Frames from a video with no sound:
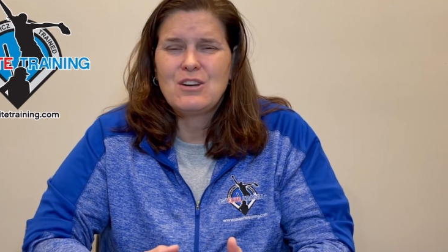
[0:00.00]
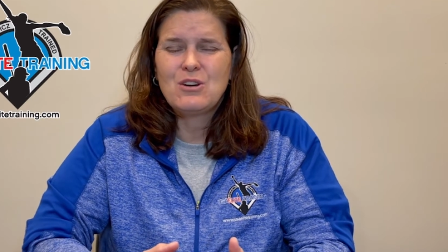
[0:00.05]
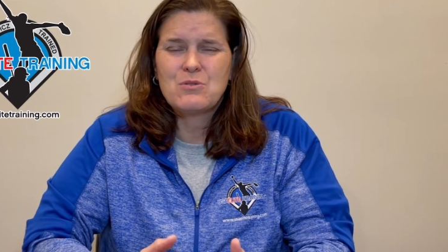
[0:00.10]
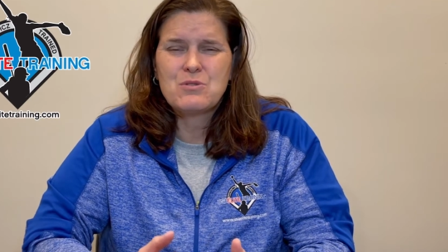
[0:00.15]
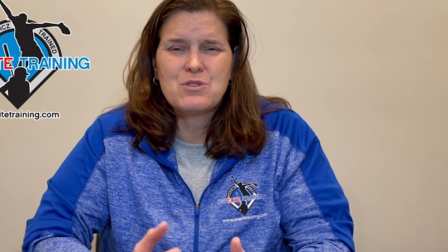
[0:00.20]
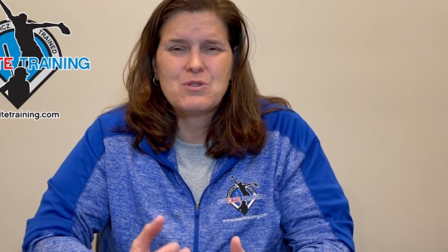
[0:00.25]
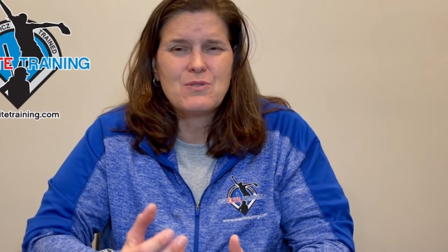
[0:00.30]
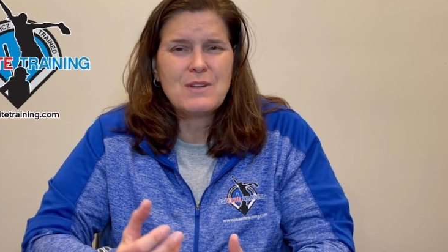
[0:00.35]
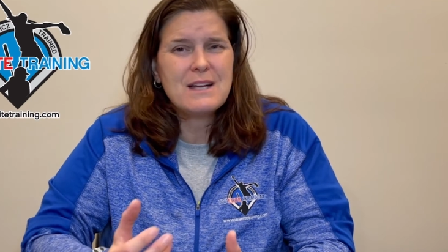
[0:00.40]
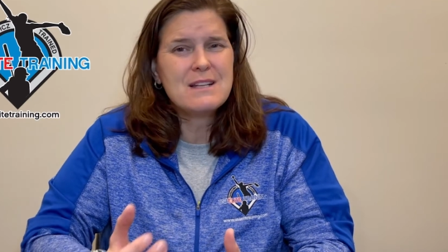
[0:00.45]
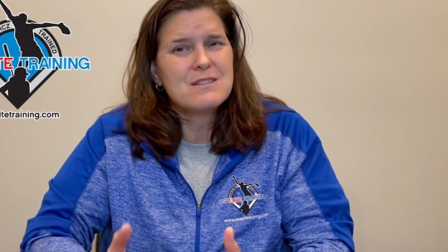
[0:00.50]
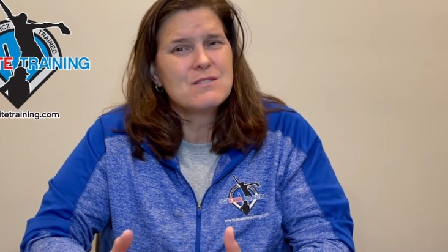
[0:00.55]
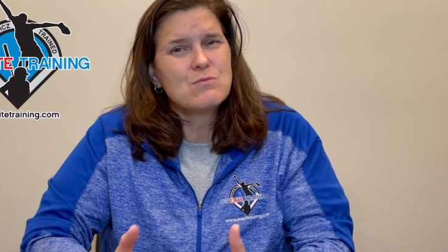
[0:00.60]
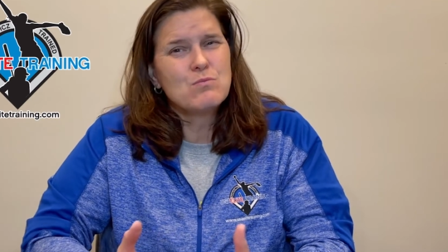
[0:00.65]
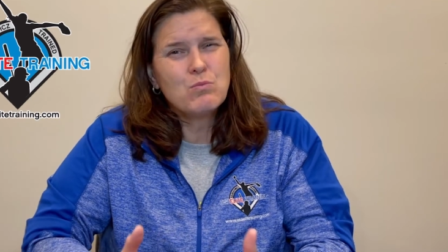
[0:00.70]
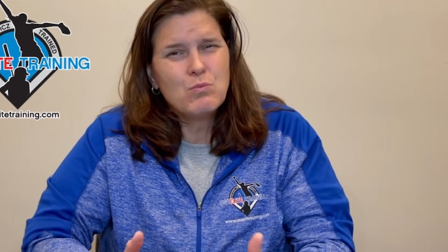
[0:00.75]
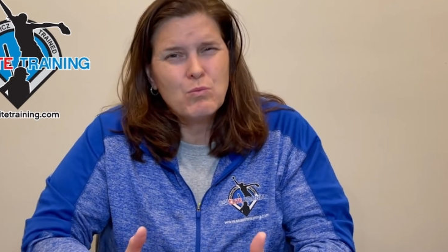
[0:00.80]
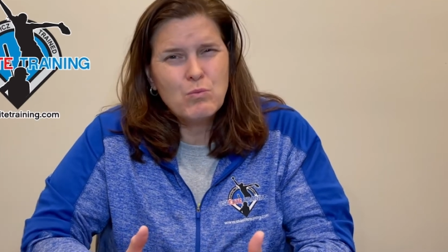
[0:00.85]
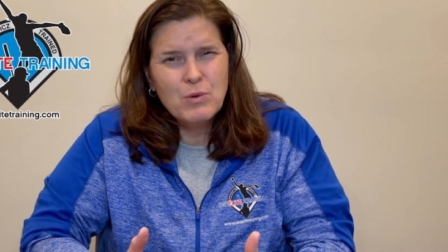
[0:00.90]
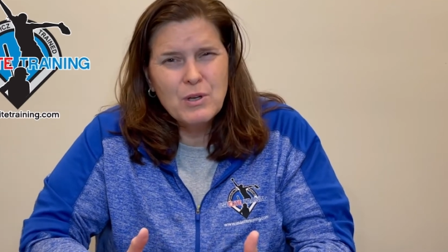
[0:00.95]
so that's
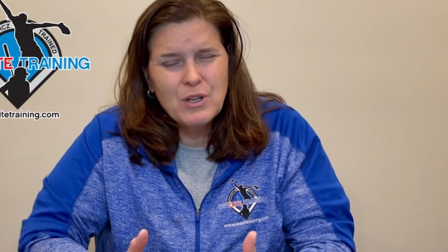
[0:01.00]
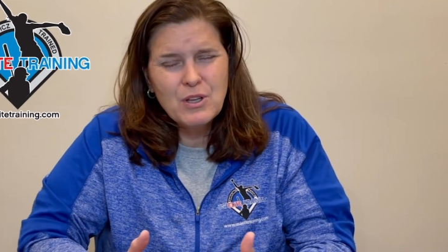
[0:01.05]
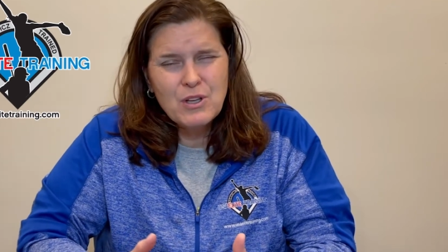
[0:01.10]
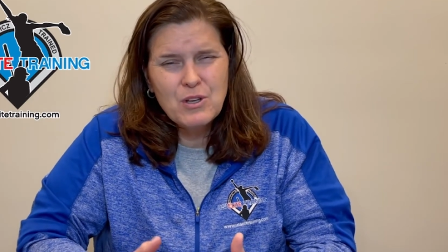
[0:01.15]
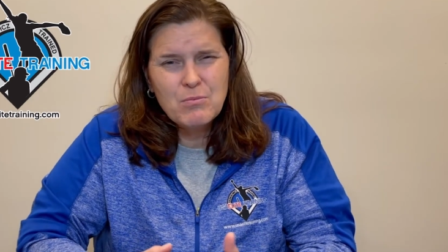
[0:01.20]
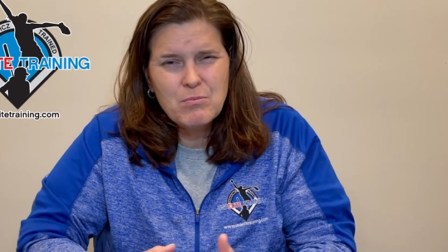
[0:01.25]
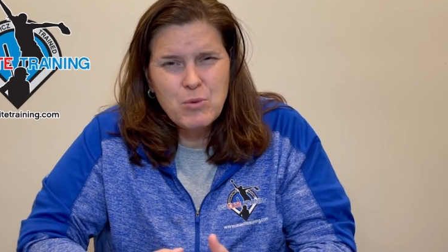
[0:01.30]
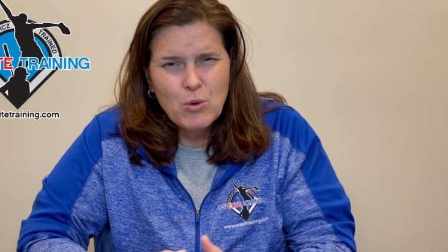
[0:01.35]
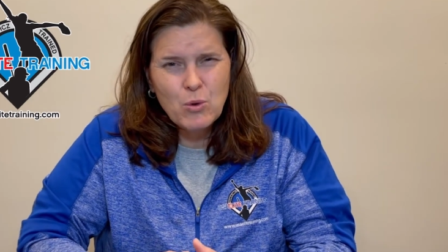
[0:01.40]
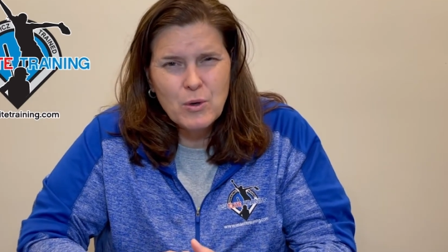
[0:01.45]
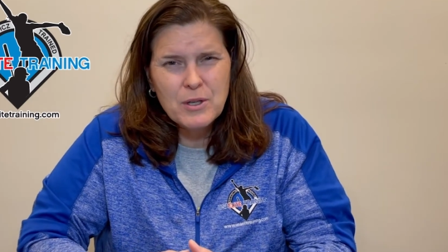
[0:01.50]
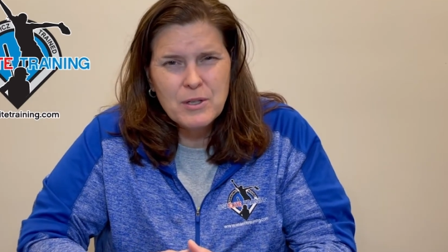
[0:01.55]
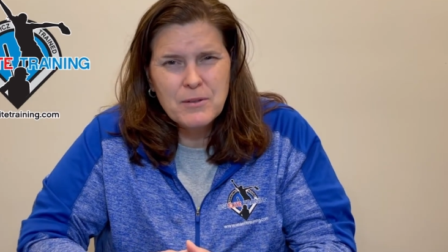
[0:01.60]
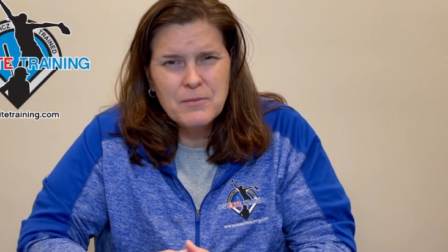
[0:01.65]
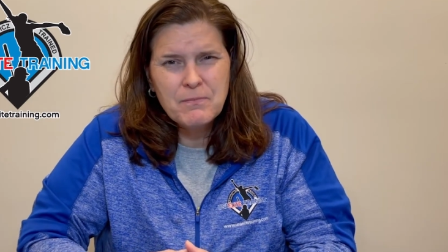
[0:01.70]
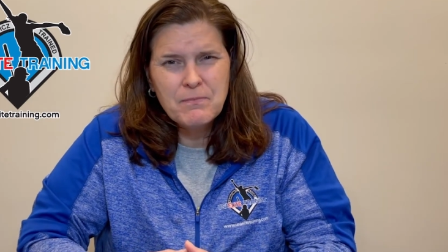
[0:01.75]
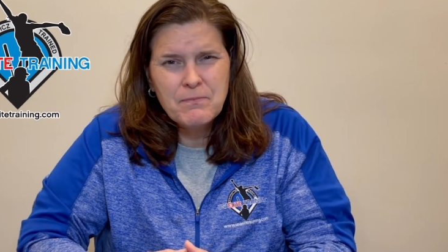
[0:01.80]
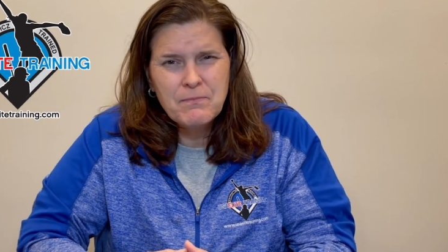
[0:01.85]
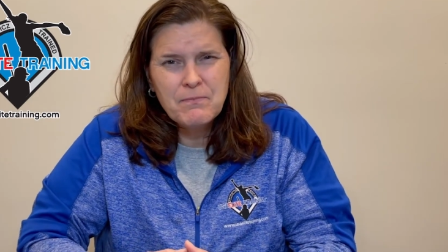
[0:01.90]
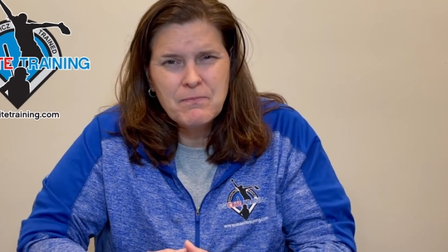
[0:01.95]
really
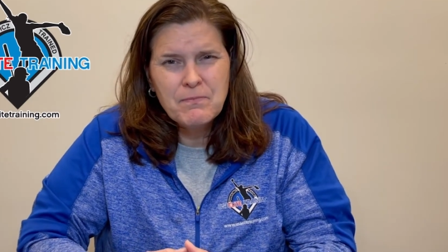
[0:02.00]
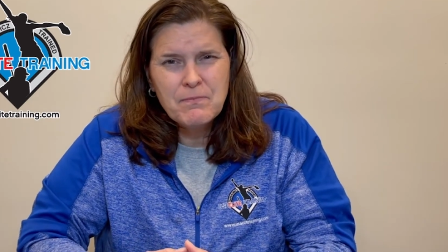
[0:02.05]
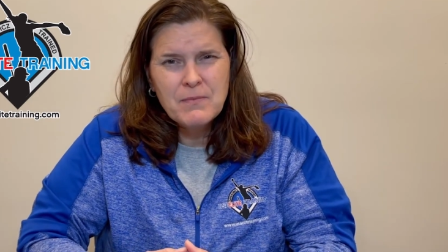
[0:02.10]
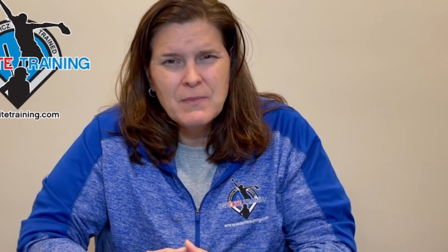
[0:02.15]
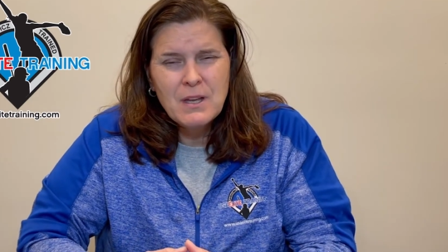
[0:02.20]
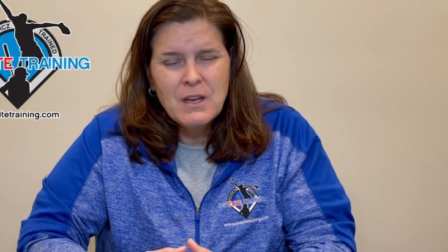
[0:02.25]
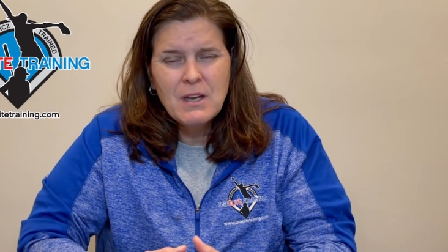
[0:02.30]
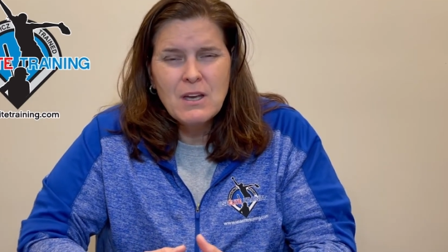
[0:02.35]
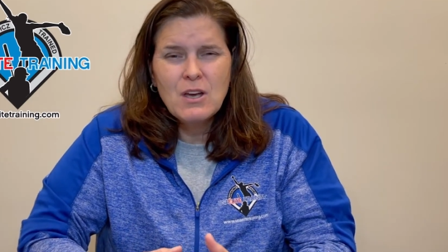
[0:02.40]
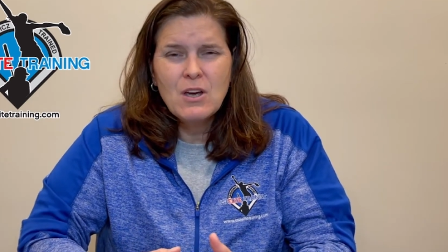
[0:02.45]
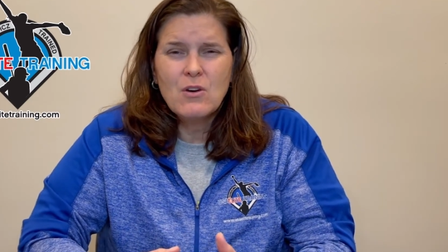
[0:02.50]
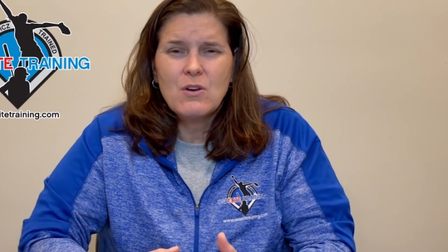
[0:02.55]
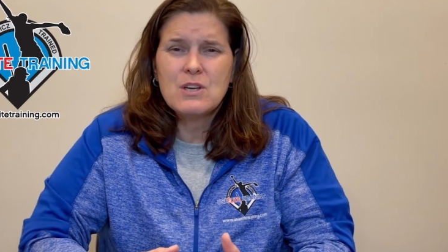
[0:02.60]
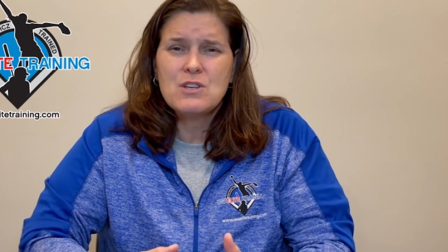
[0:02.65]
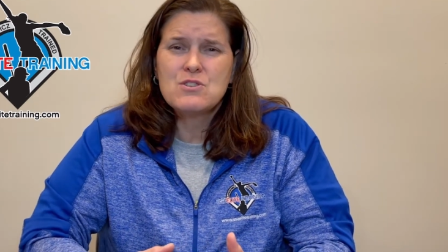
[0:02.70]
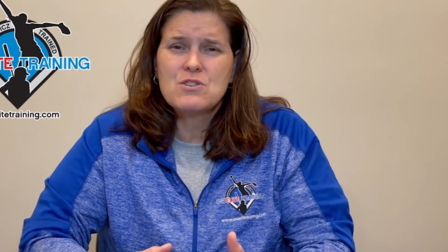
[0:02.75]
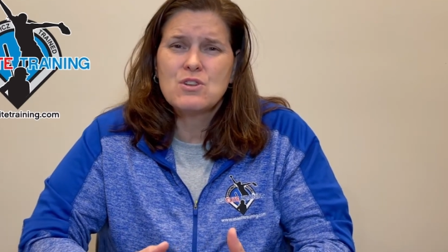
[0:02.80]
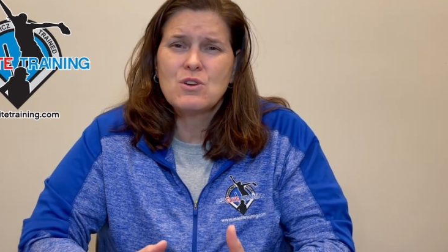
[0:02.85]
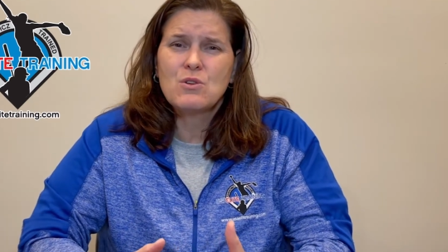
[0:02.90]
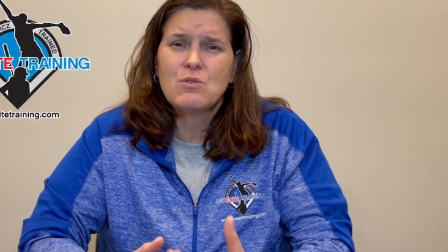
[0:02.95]
important. All right,
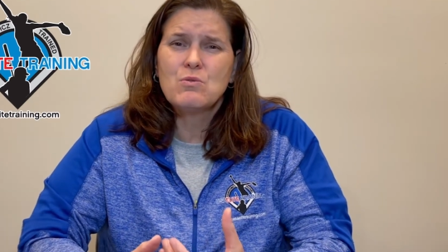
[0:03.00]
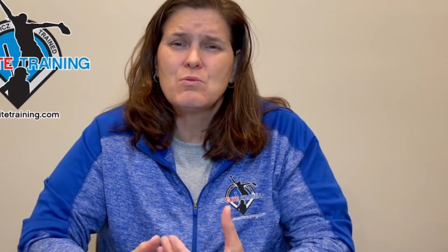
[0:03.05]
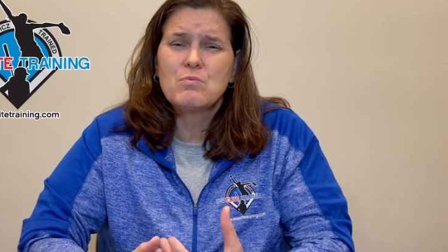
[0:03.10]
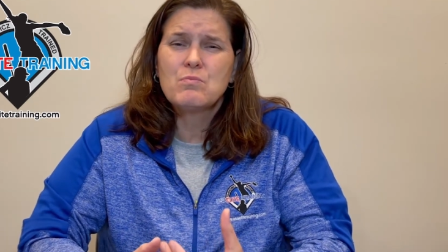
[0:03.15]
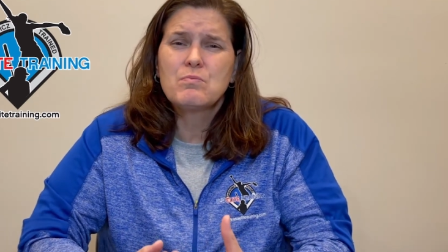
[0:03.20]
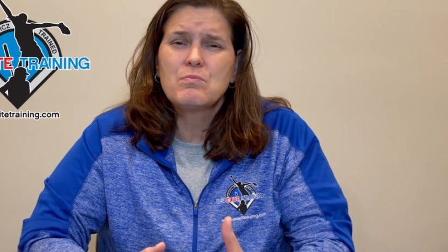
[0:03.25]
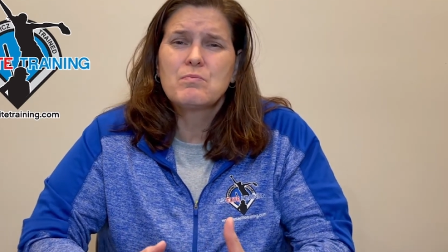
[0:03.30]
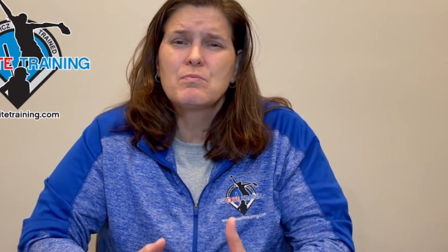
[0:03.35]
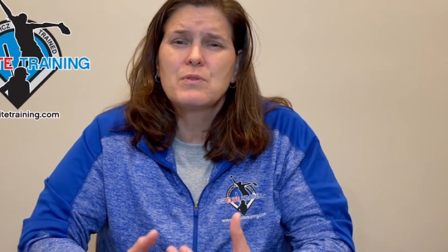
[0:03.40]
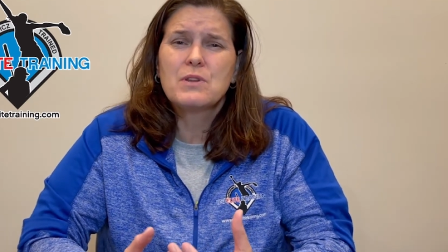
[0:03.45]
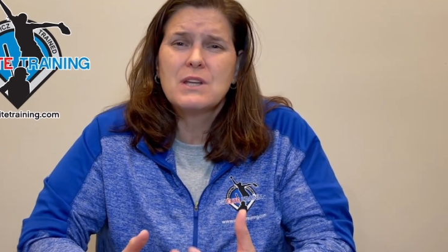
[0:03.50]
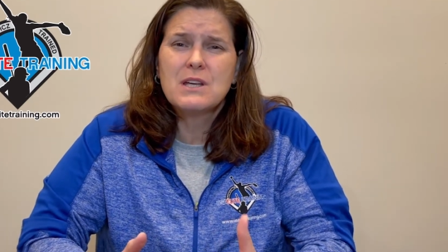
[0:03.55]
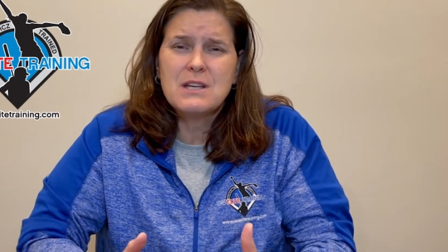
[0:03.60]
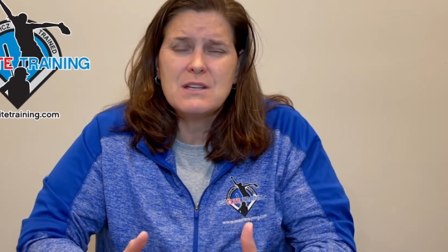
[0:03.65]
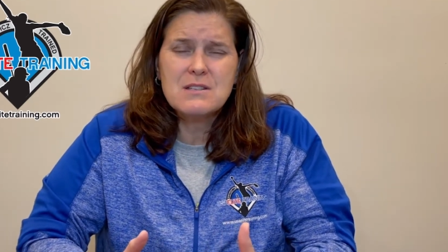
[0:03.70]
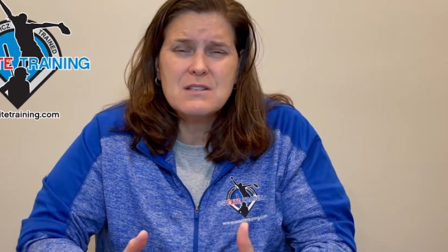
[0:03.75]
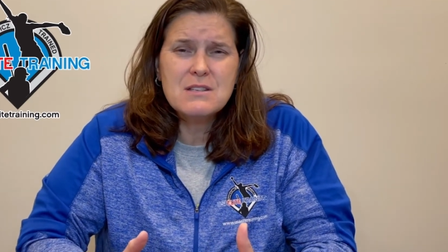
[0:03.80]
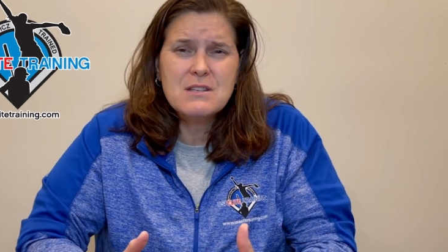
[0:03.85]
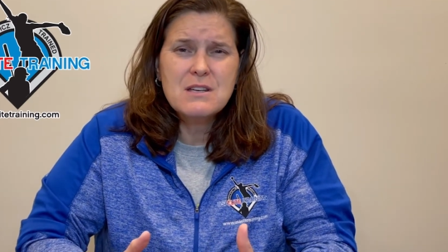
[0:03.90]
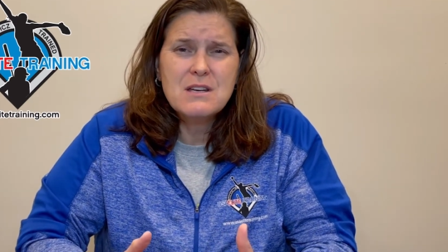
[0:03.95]
so
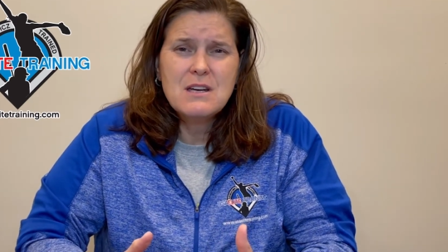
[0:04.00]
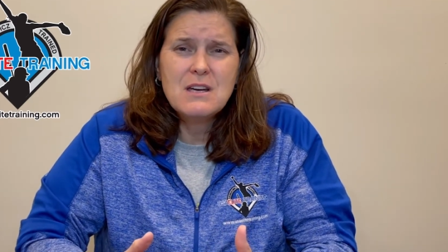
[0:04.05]
please,